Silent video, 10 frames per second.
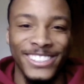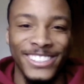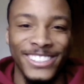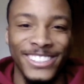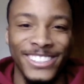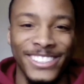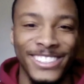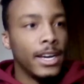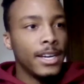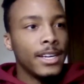Telugu
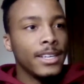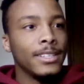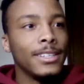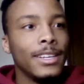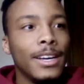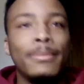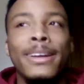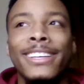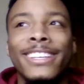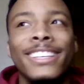ra? I'm like,
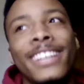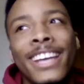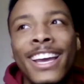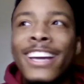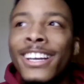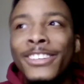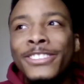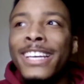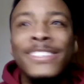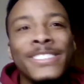yeah, naku
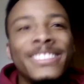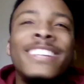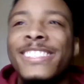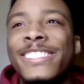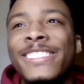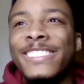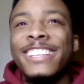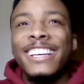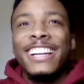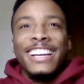Telugu telusu.
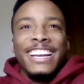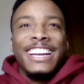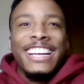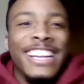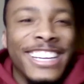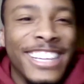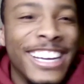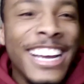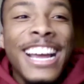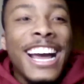Like,
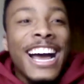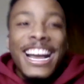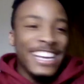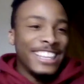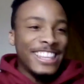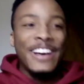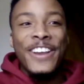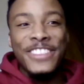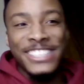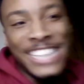I get that all
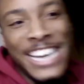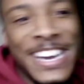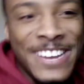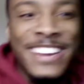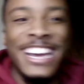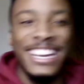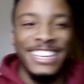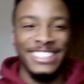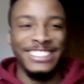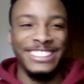the time, yeah.
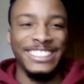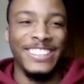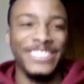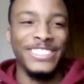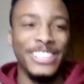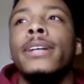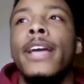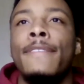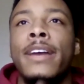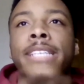So
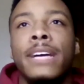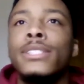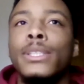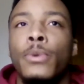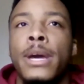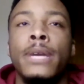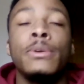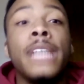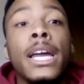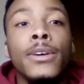if I tell someone I know
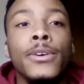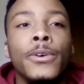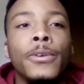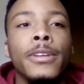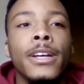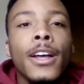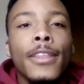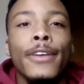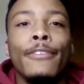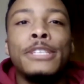Telugu,
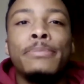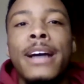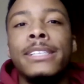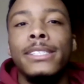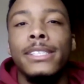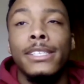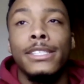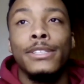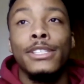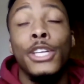the response is,
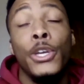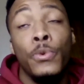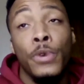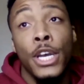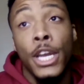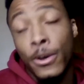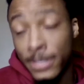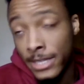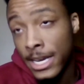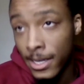do you know
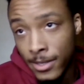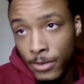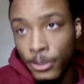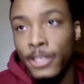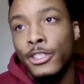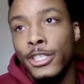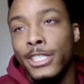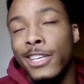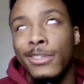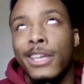Telugu or do you
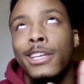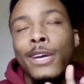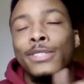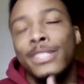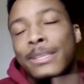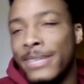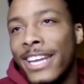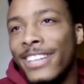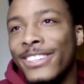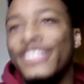just know some
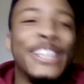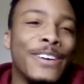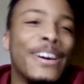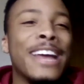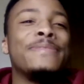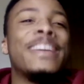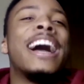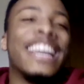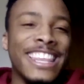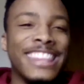Telugu? You know what I mean? I
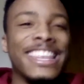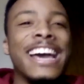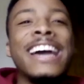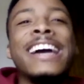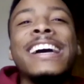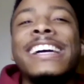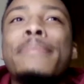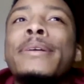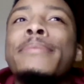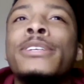get that.
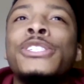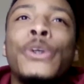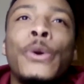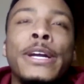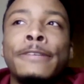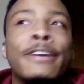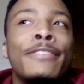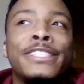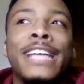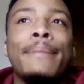But majority of
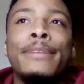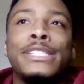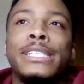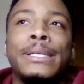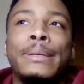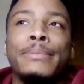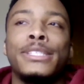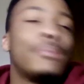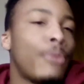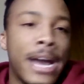the time it's
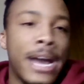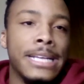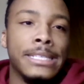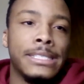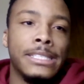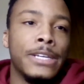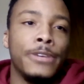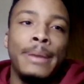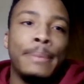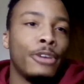surprise.
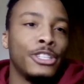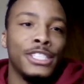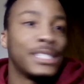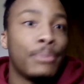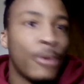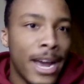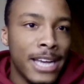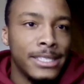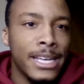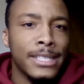People are just
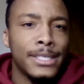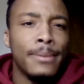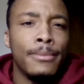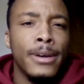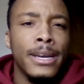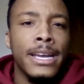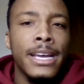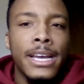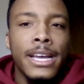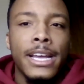surprised that someone
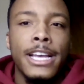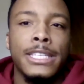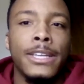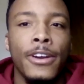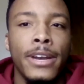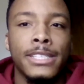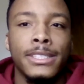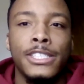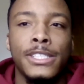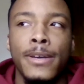is learning
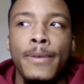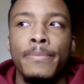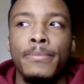such a